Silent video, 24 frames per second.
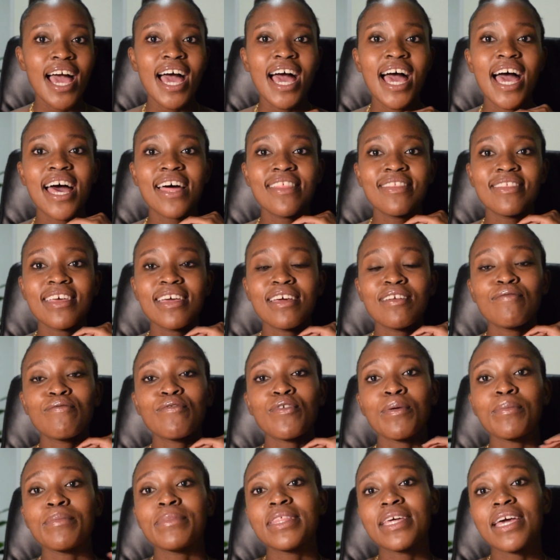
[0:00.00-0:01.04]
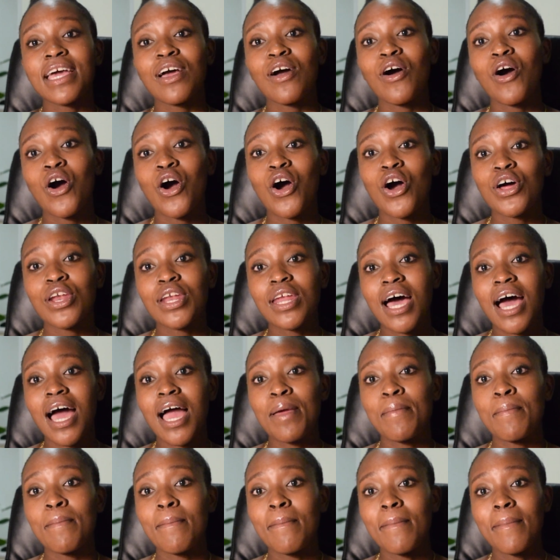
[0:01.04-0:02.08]
and then from there on I
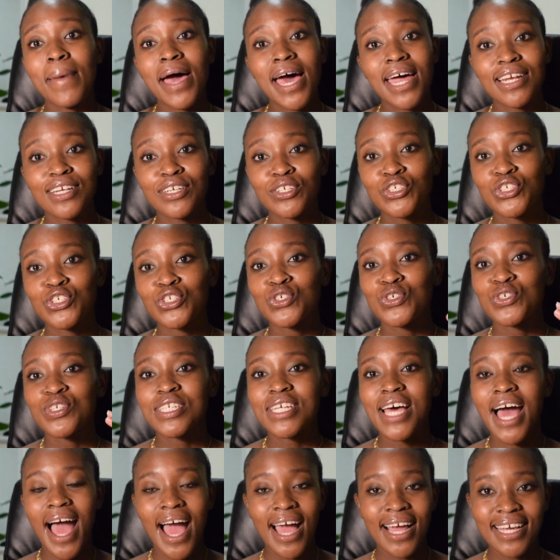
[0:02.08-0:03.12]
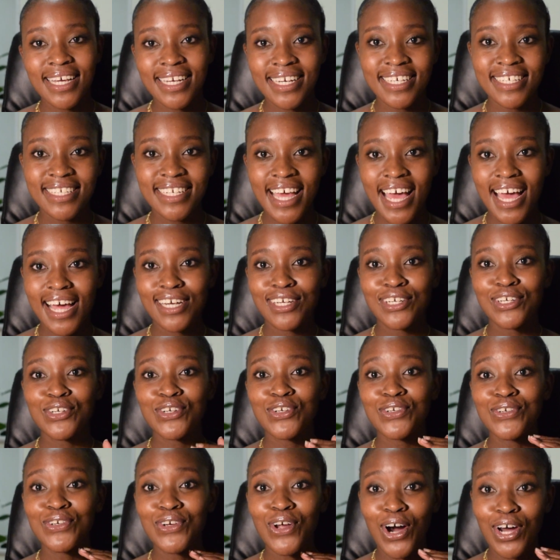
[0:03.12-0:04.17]
managed to tackle it
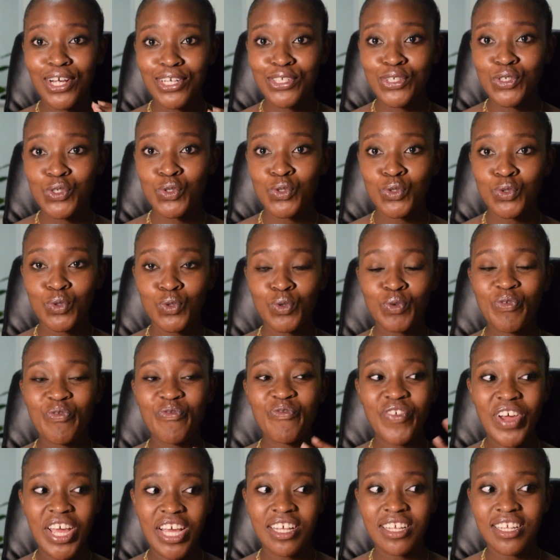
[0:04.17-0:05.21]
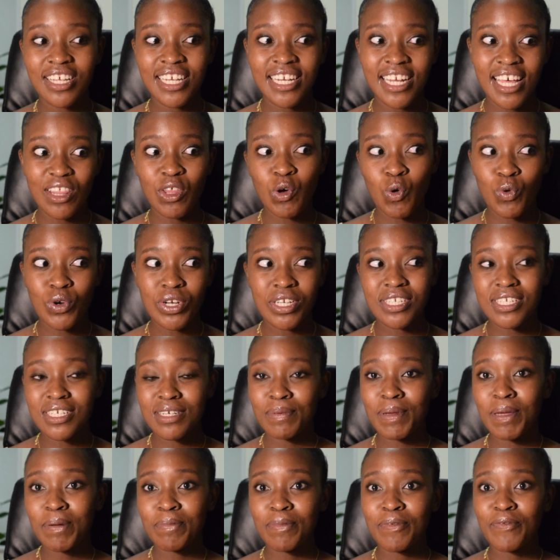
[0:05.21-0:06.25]
and not to fail another auditing
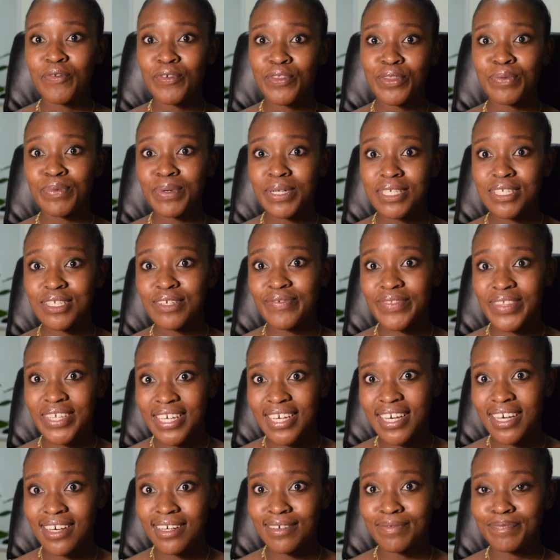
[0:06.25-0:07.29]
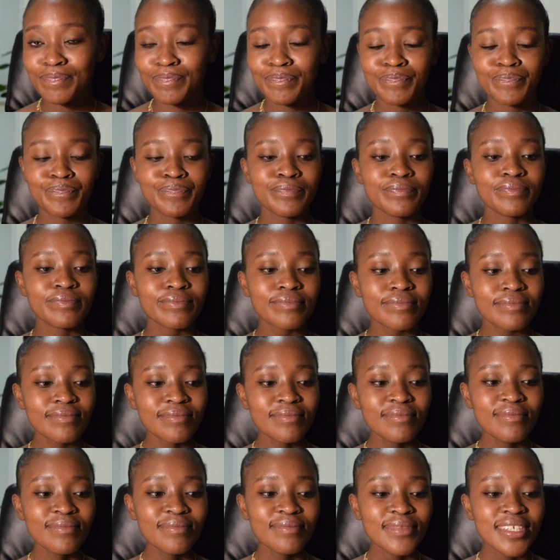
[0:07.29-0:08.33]
paper for the rest of the year.
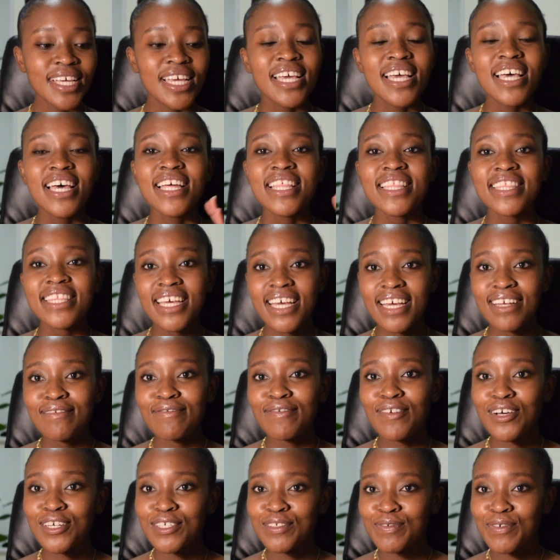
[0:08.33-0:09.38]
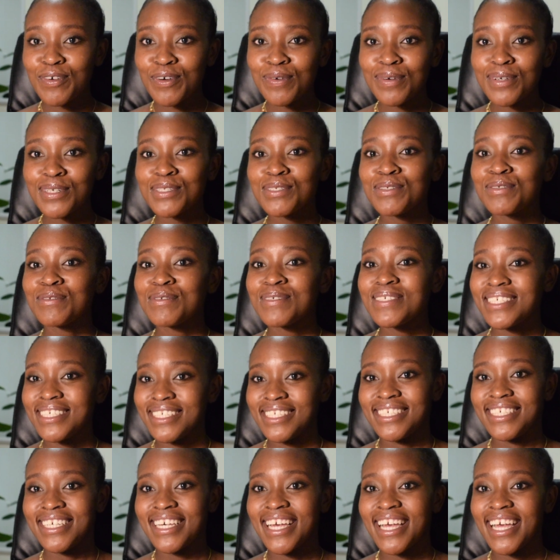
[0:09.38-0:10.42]
Then fast forward to
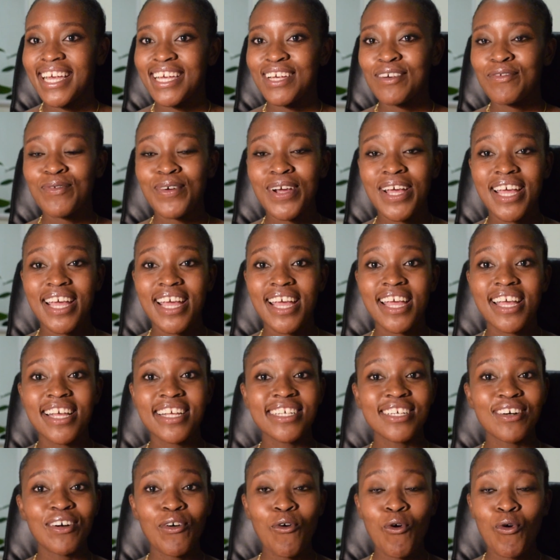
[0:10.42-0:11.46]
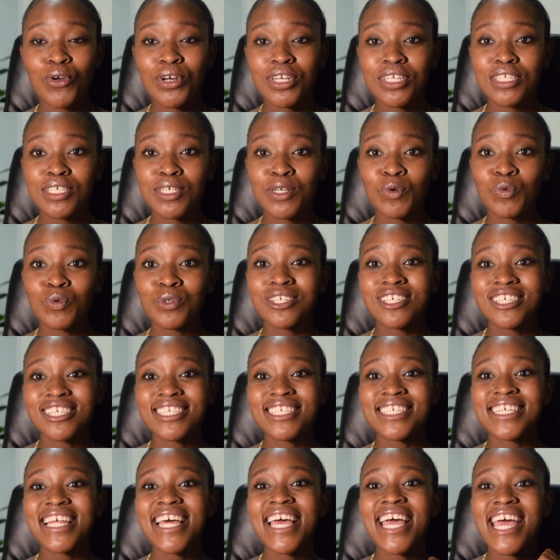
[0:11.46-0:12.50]
CTA, where auditing was
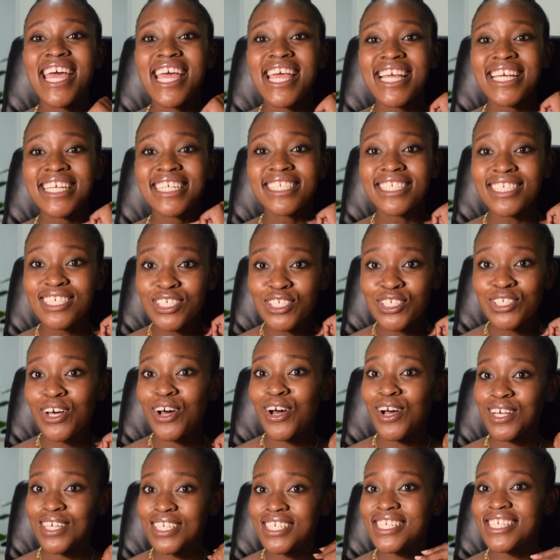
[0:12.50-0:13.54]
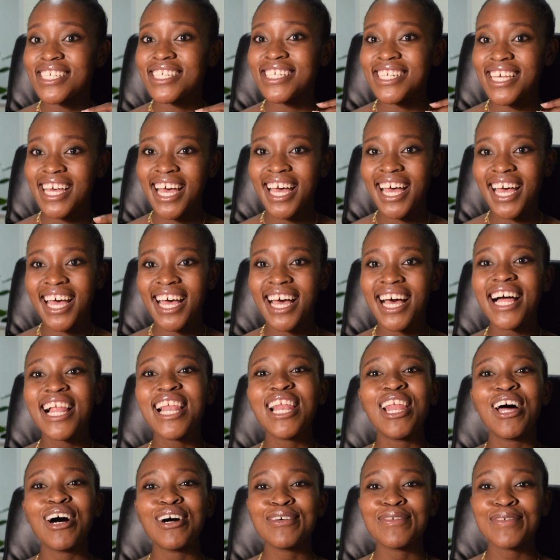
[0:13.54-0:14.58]
just a disaster
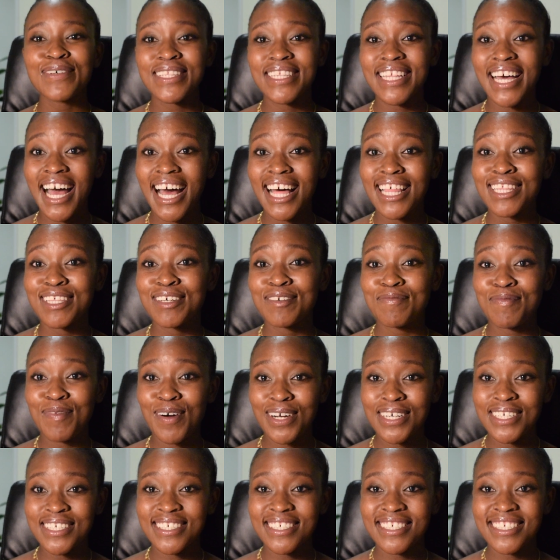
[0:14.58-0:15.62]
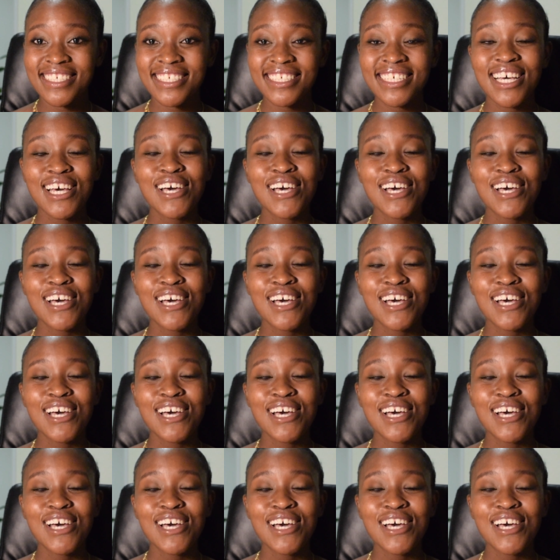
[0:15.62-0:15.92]
along with the other modules.